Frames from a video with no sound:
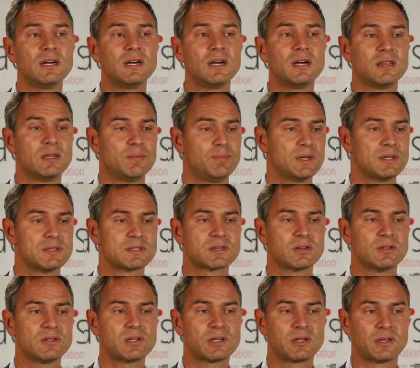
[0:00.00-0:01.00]
And the biggest
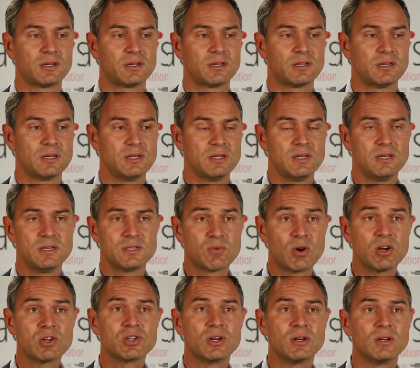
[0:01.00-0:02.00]
country is
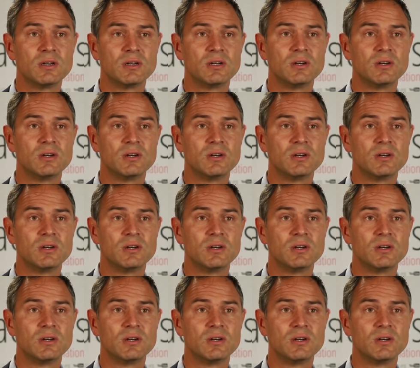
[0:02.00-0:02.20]
Russia.